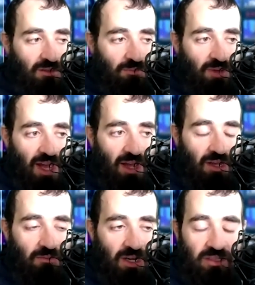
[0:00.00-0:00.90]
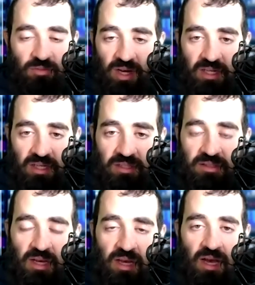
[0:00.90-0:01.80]
back in my 20s,
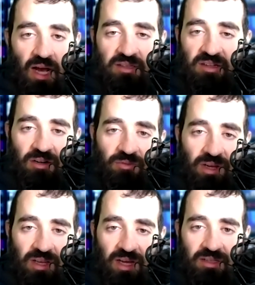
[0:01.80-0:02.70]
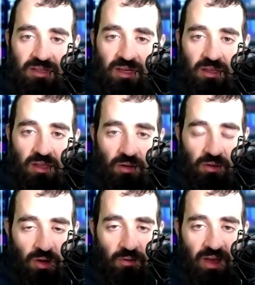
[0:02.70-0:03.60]
I started realizing that
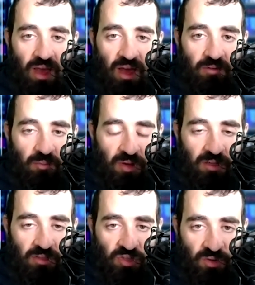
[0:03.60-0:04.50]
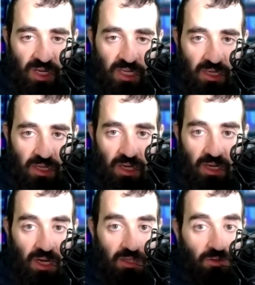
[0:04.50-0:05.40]
although I have rabbinical training
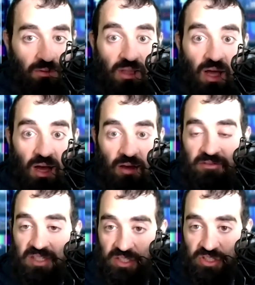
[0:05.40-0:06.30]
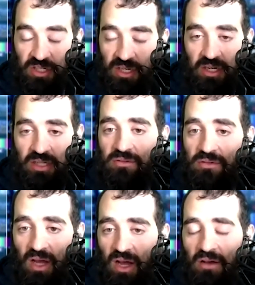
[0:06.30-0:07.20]
and I do love teaching and I do
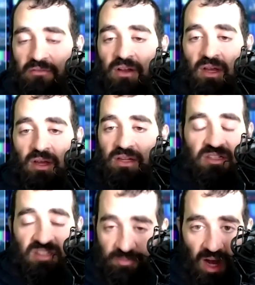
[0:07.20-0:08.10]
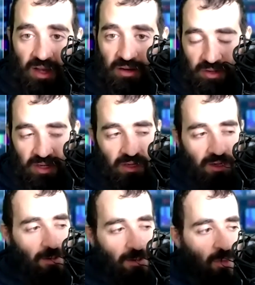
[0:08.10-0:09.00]
love inspiring,
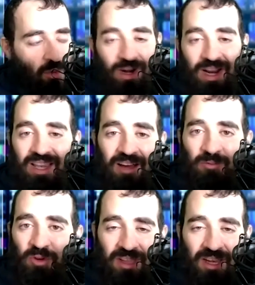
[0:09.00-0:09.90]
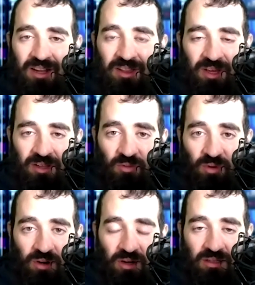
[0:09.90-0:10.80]
what I love more than anything in the
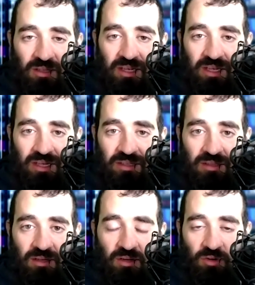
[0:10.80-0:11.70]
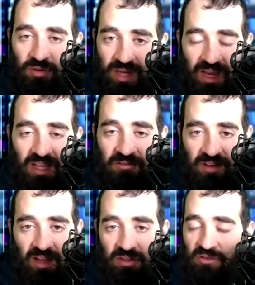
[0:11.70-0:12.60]
world is creating
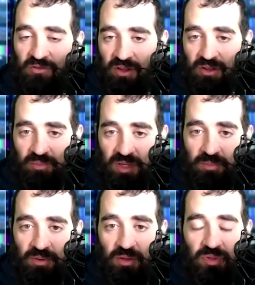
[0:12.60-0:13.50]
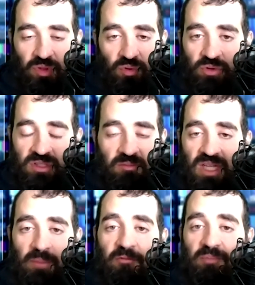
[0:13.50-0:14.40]
value for other people through some
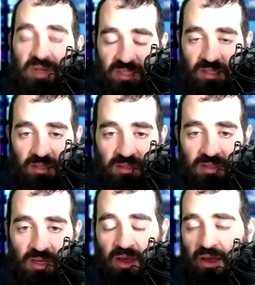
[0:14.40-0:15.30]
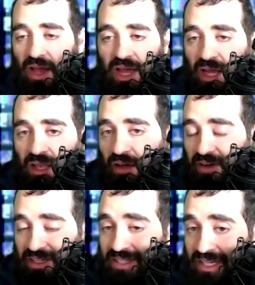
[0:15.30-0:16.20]
type of business. And I love
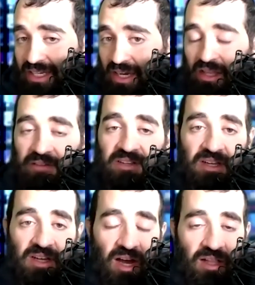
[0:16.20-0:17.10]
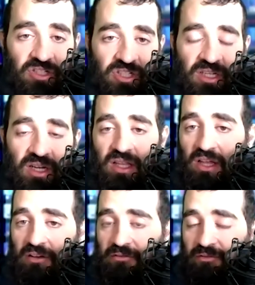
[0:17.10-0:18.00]
IT, I love technology, I
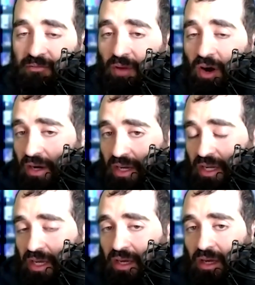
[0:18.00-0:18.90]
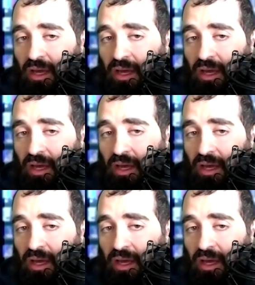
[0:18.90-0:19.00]
love marketing.